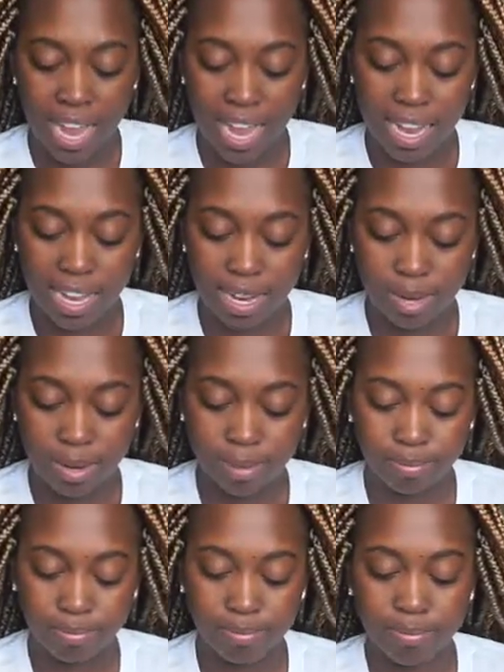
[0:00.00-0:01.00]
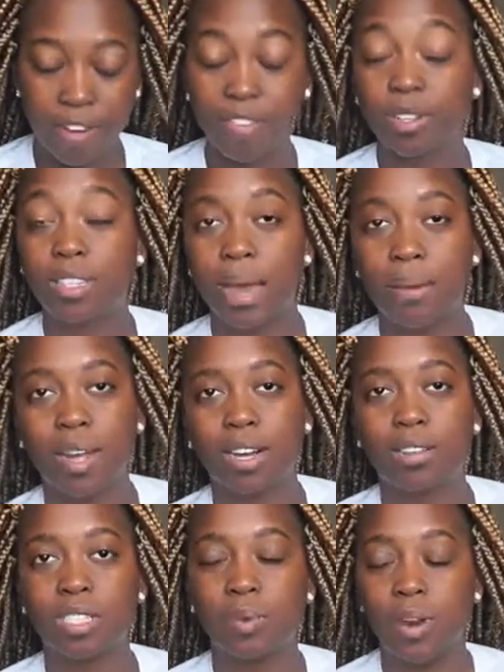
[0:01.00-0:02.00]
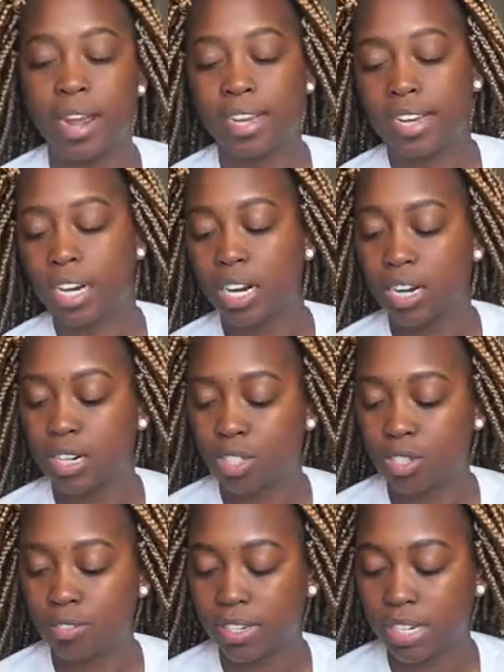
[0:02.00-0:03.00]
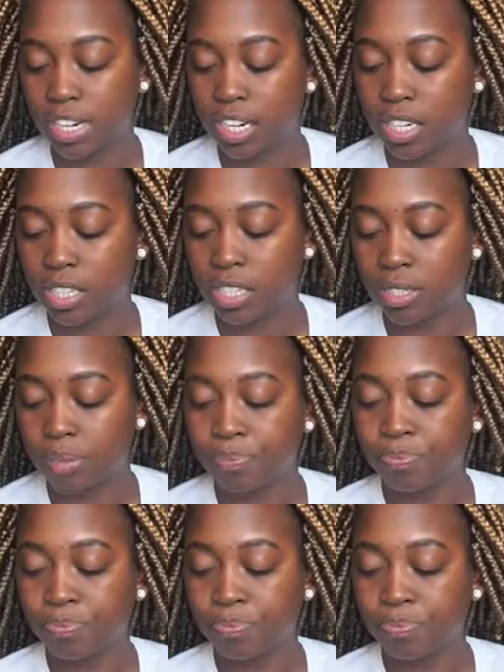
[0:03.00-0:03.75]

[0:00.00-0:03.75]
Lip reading: Every time I go somewhere I get her souvenirs,